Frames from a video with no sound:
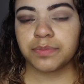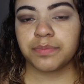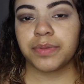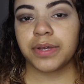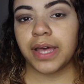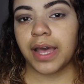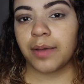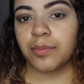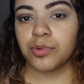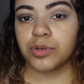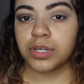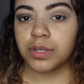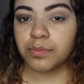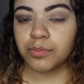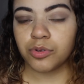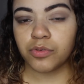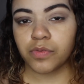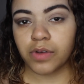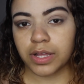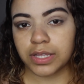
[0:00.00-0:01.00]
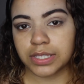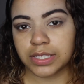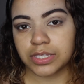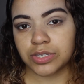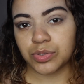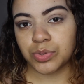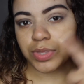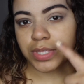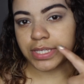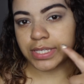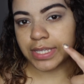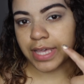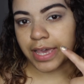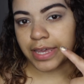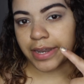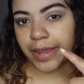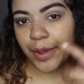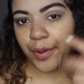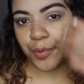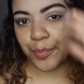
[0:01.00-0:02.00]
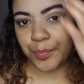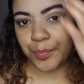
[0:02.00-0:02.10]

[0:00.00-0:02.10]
but I'm going to move on to this side now.